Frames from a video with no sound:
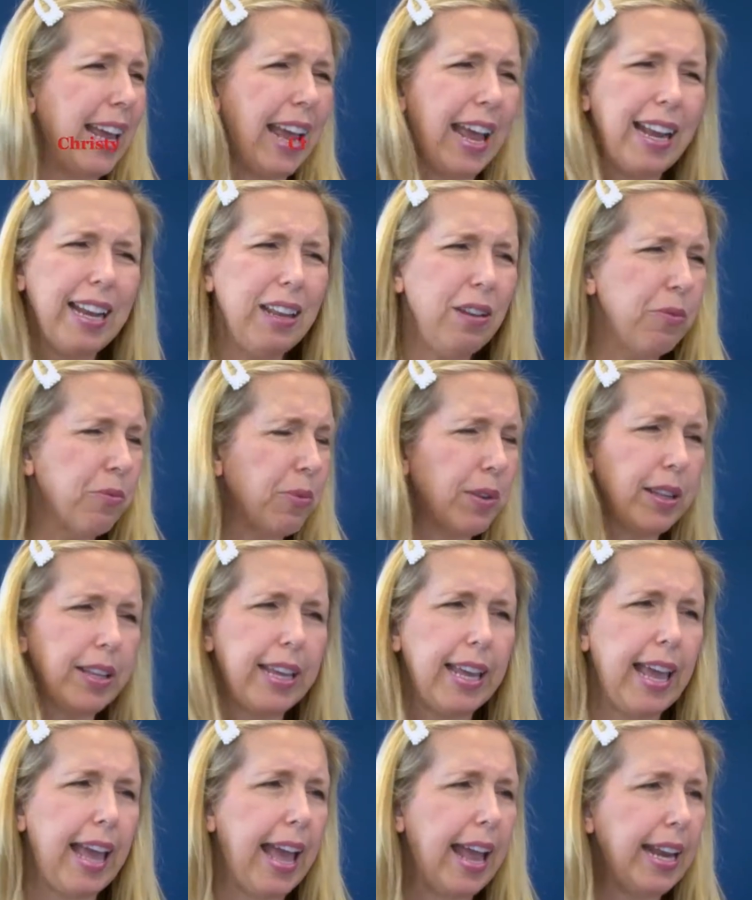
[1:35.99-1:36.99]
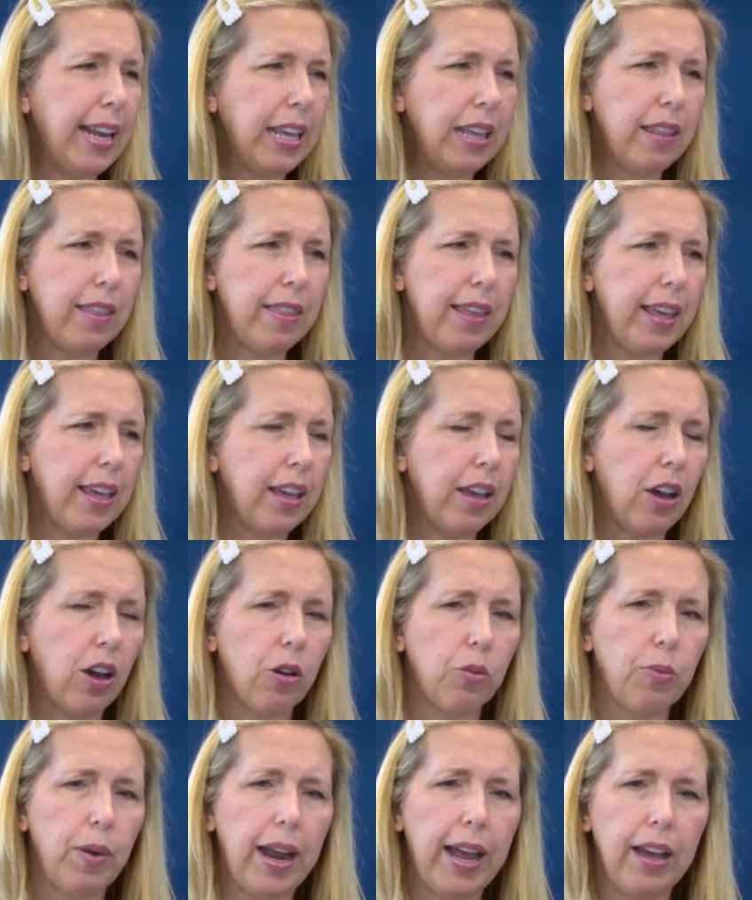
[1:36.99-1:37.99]
Anything
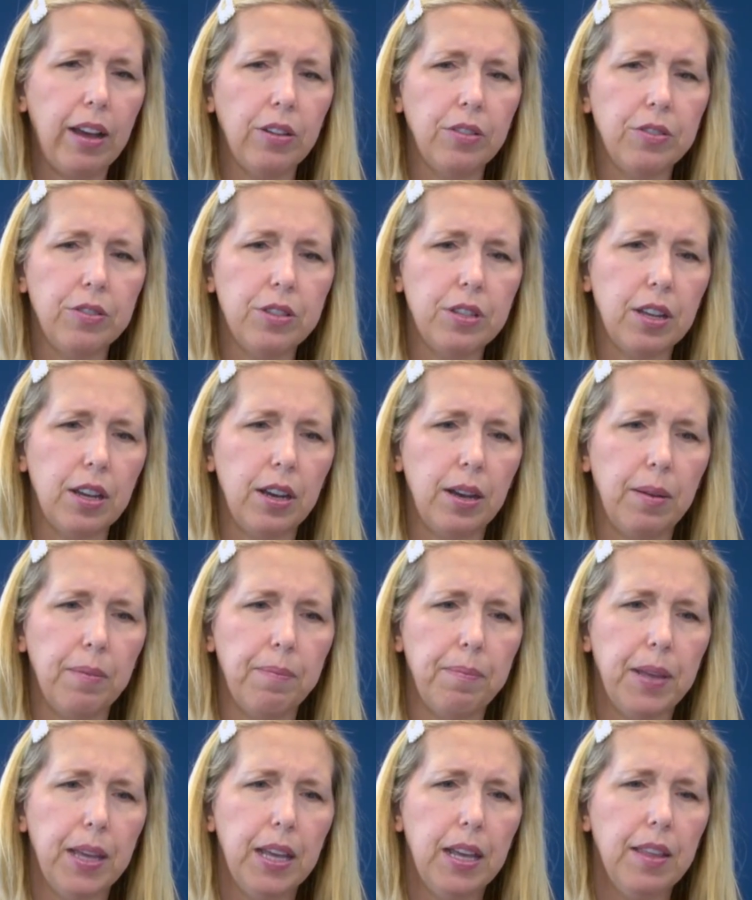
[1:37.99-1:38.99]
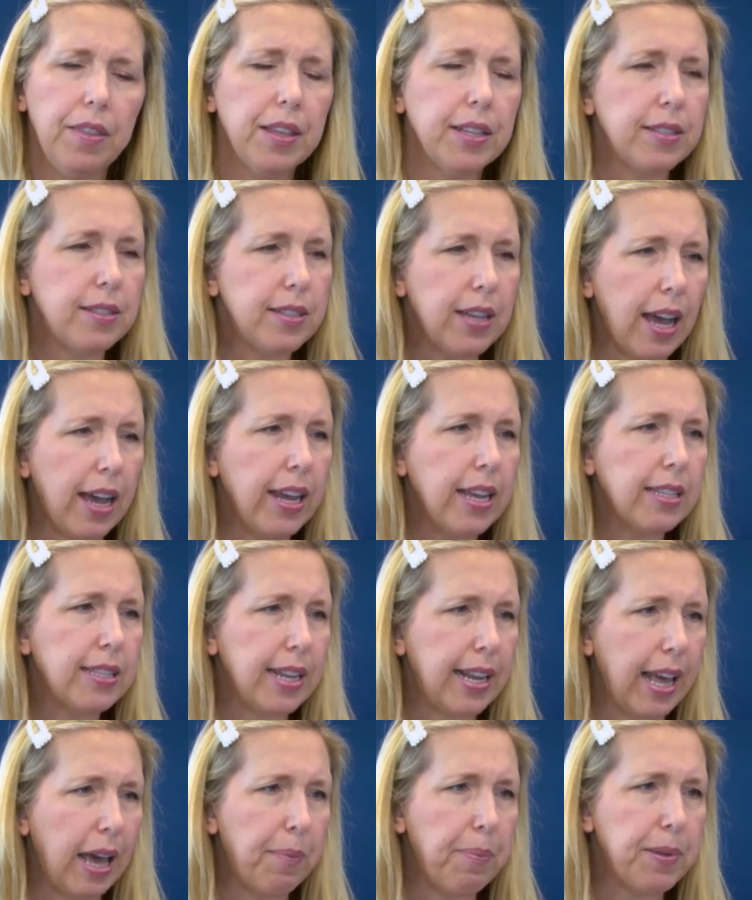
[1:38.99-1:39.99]
around the science
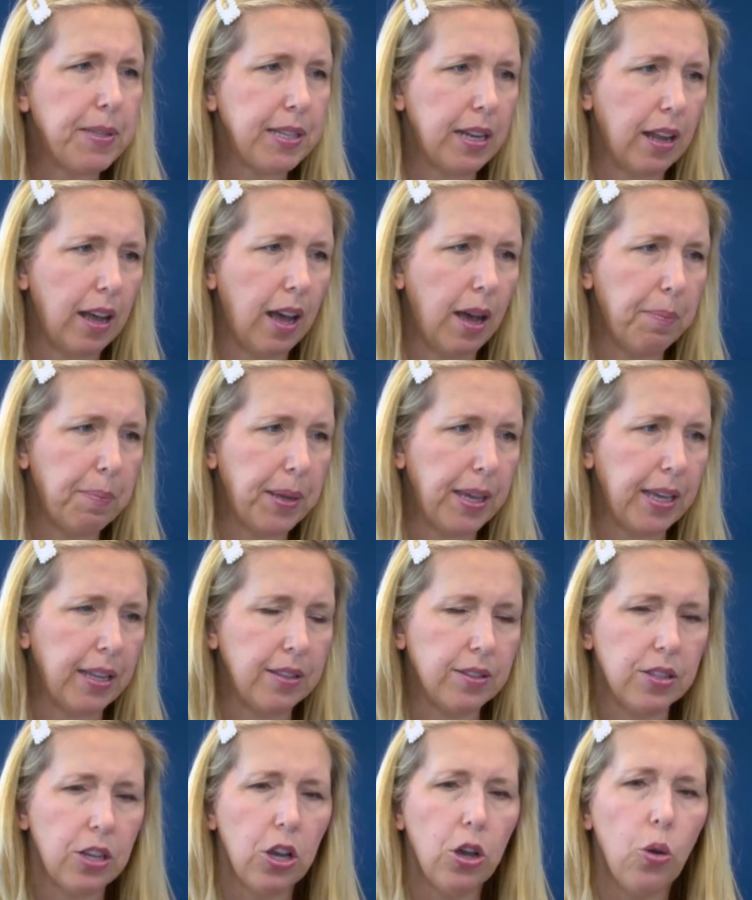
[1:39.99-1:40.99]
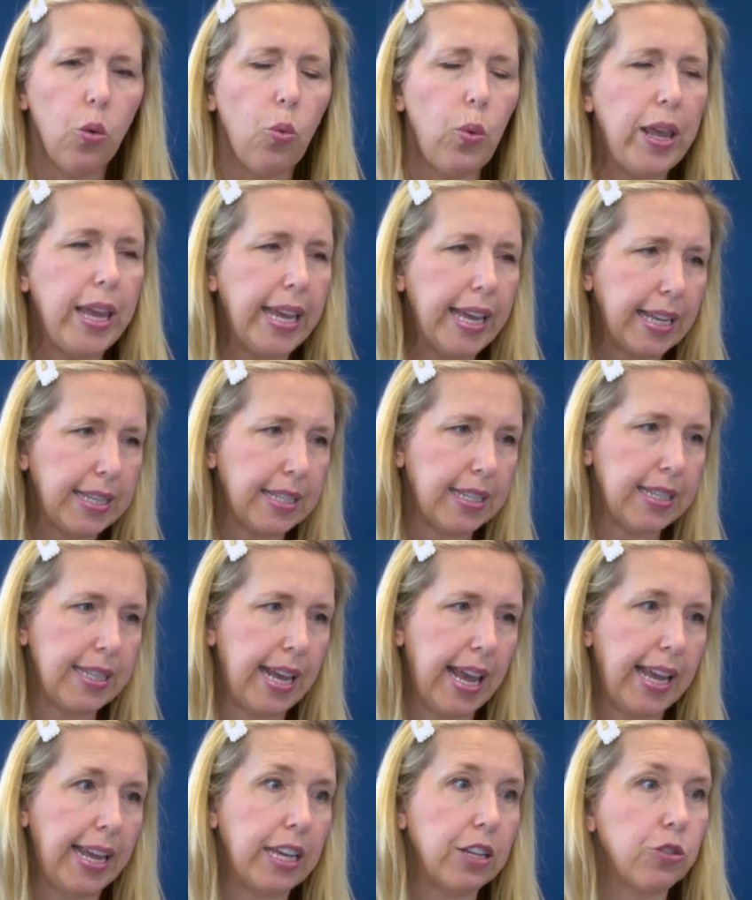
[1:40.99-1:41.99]
that happens at Hopkins, we get to
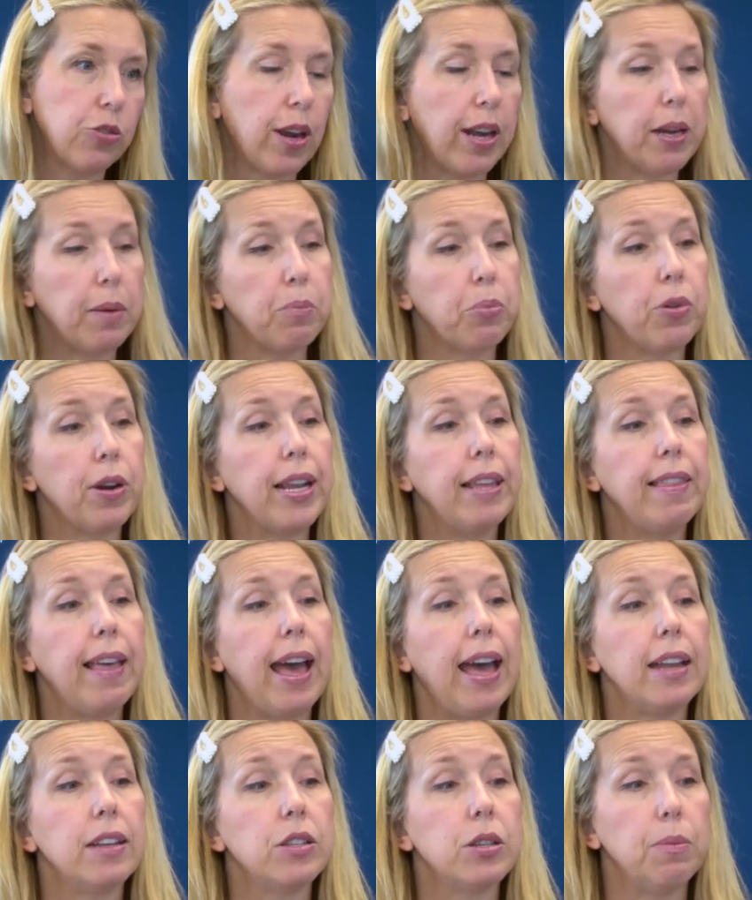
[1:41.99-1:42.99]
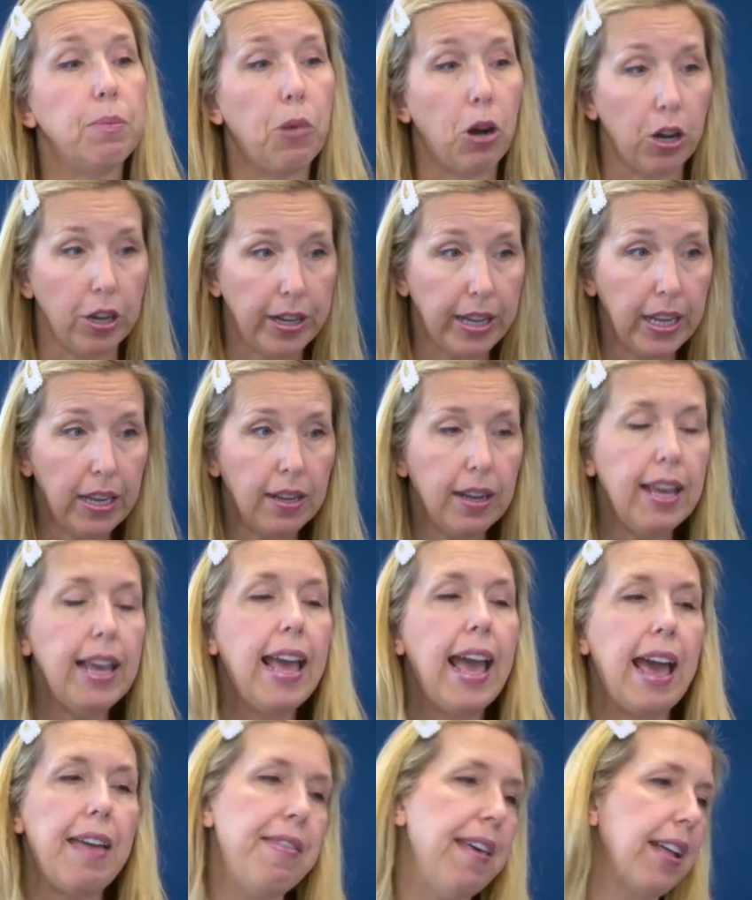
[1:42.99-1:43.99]
take and try to bring that to market.
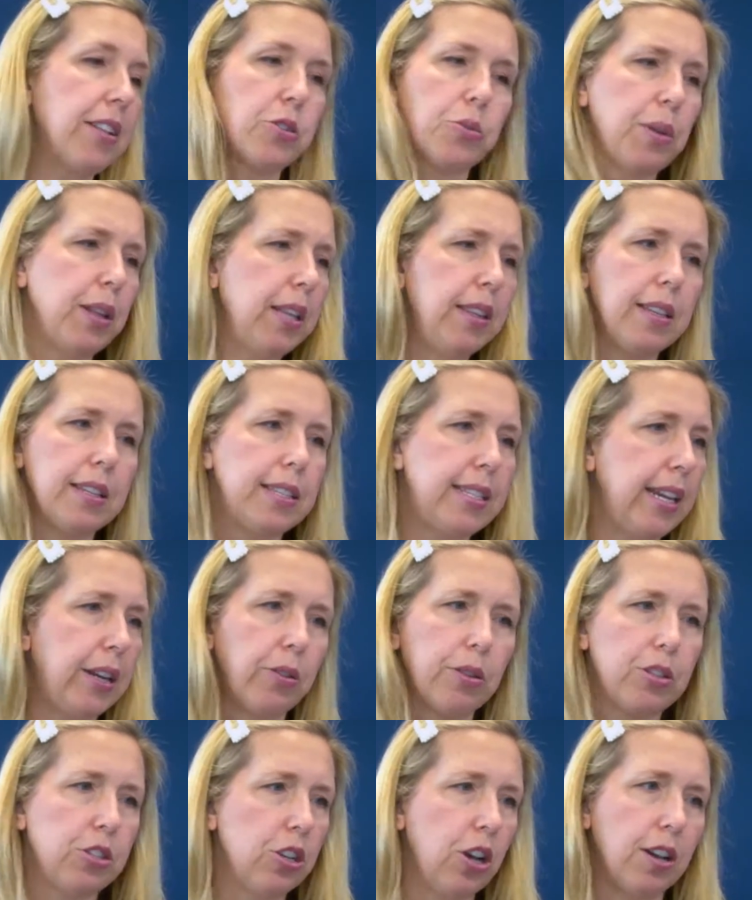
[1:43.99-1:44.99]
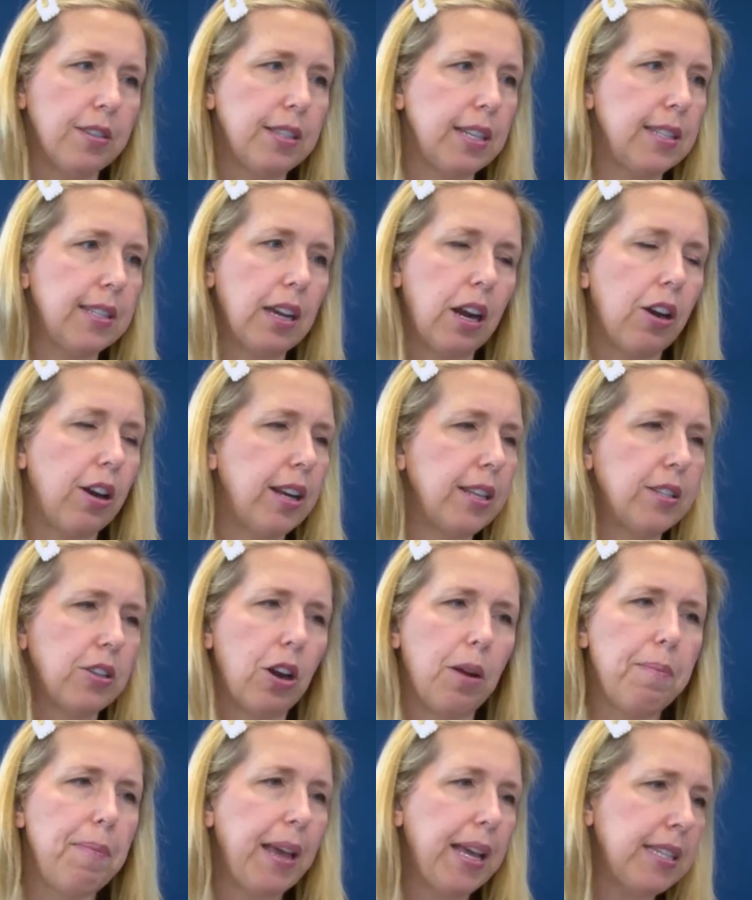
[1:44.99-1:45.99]
And that's really the secret sauce. It's our
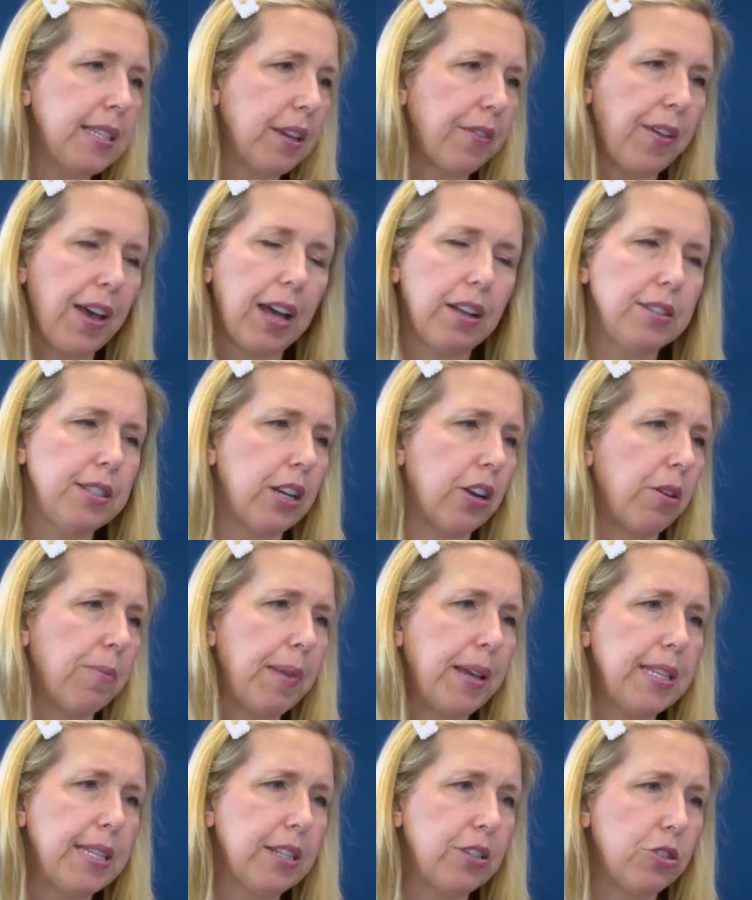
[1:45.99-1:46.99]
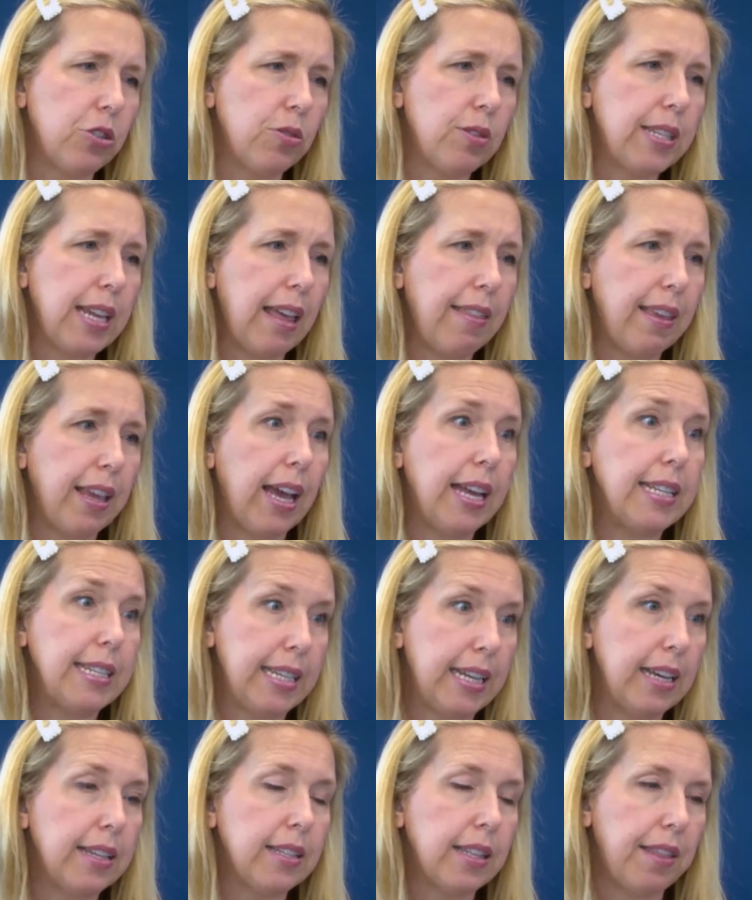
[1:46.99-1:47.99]
amazing faculty, our amazing students, and the
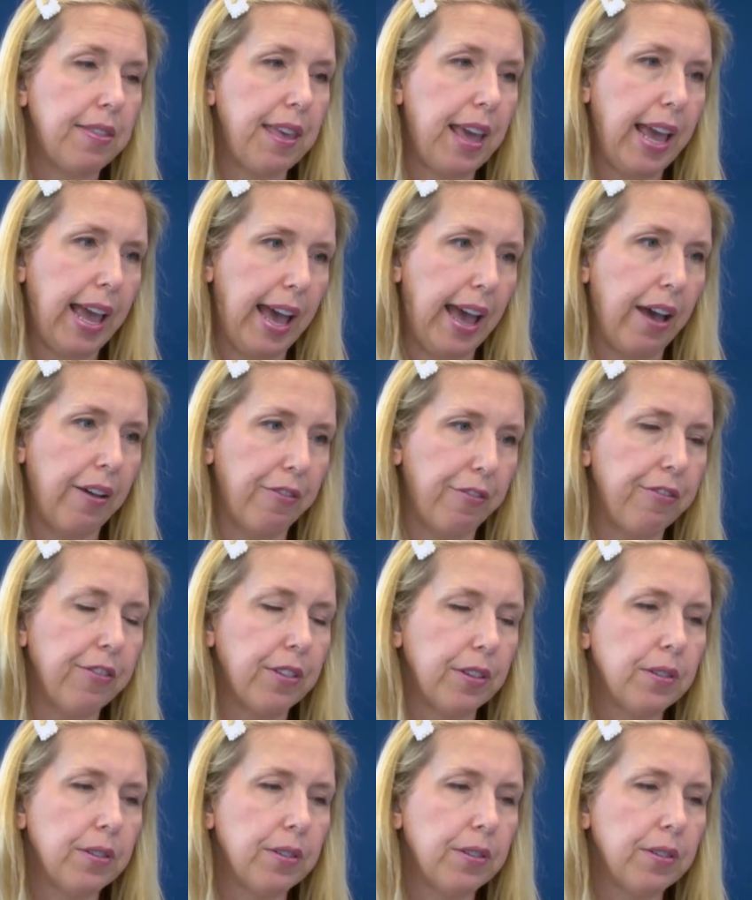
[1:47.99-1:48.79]
ideas that they have.